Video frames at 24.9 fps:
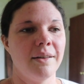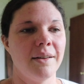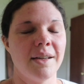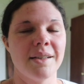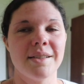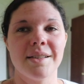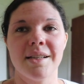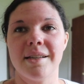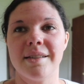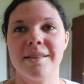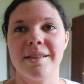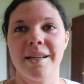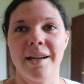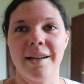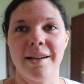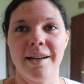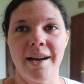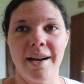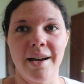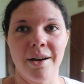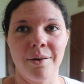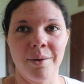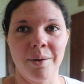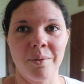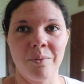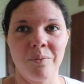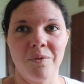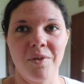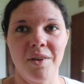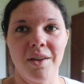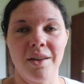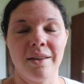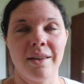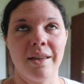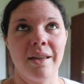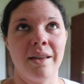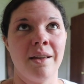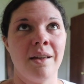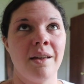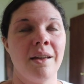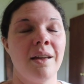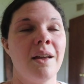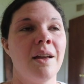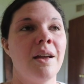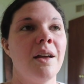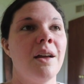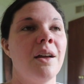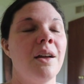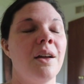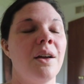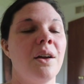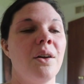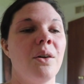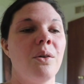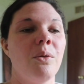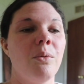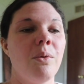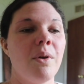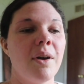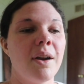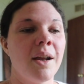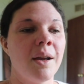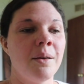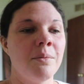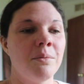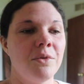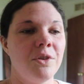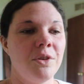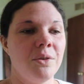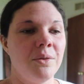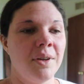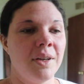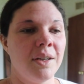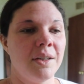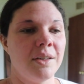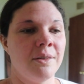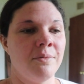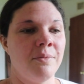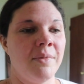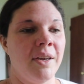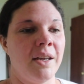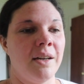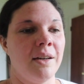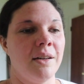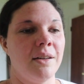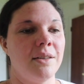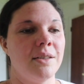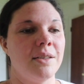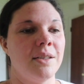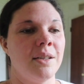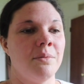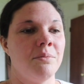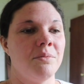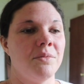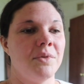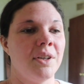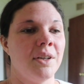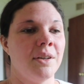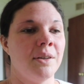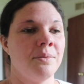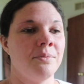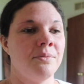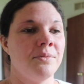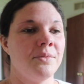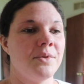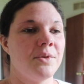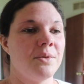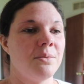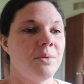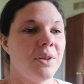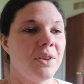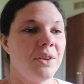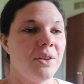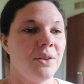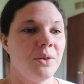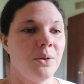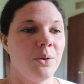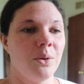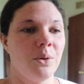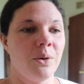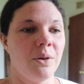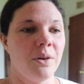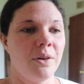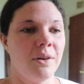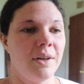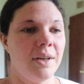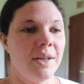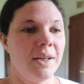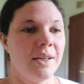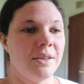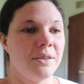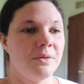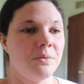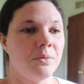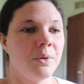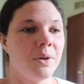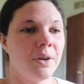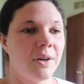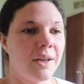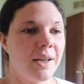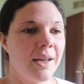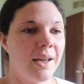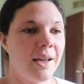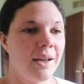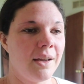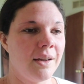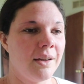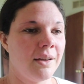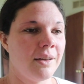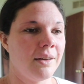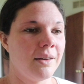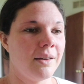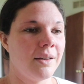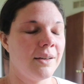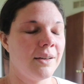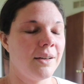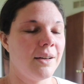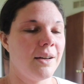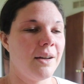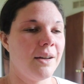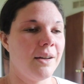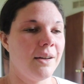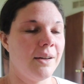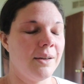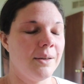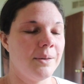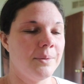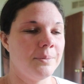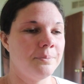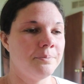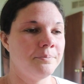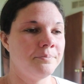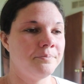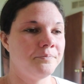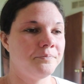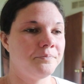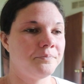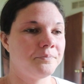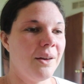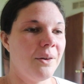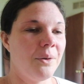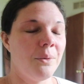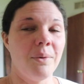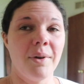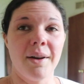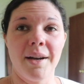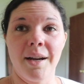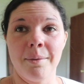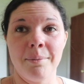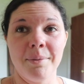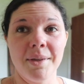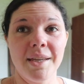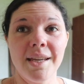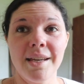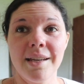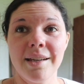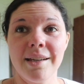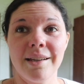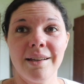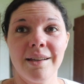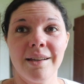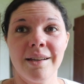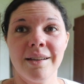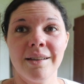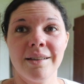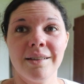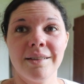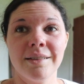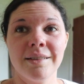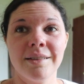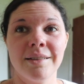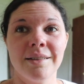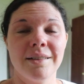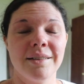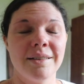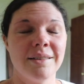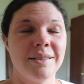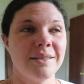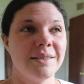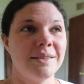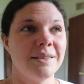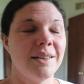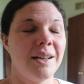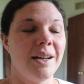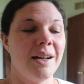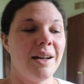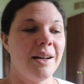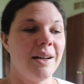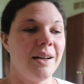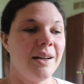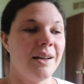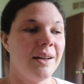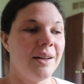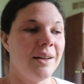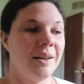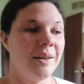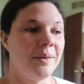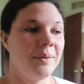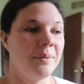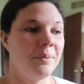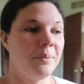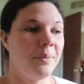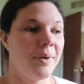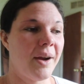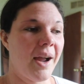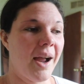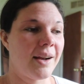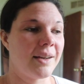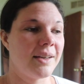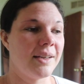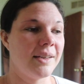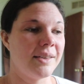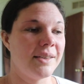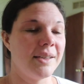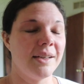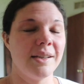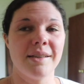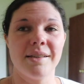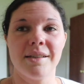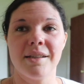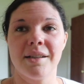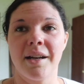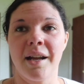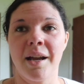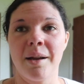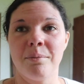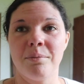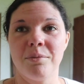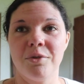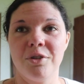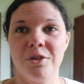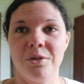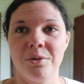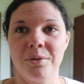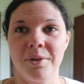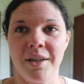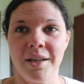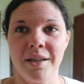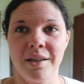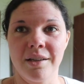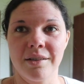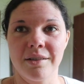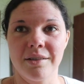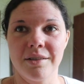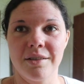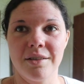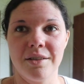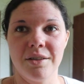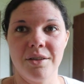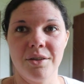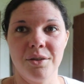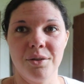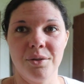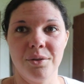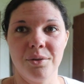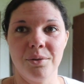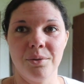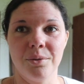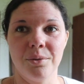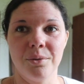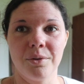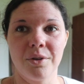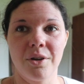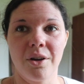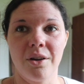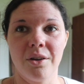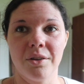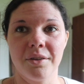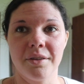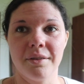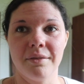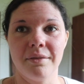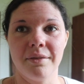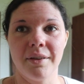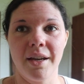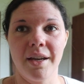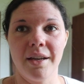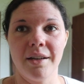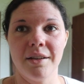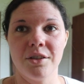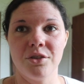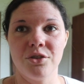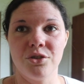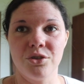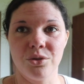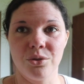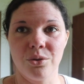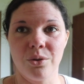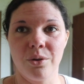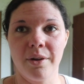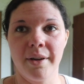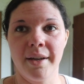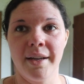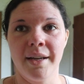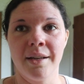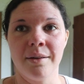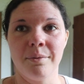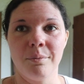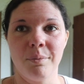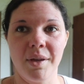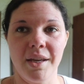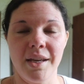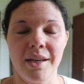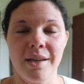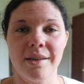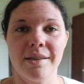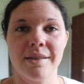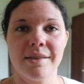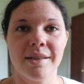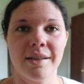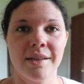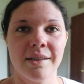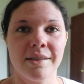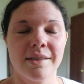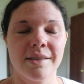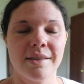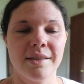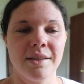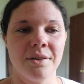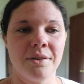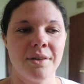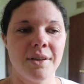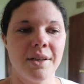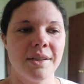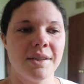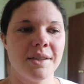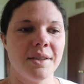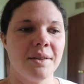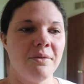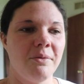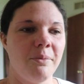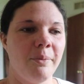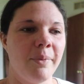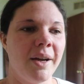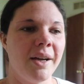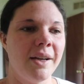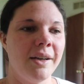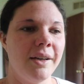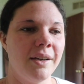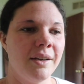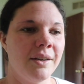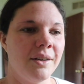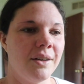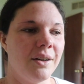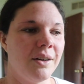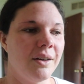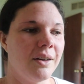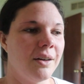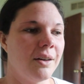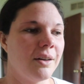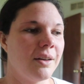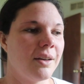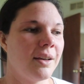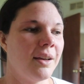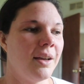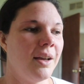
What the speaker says: As I said, how I'm feeling, what I'm doing to manage symptoms, what the Lord is working, what I'm eating, practices that I'm doing to cultivate joy and peace and stillness of mind and heart.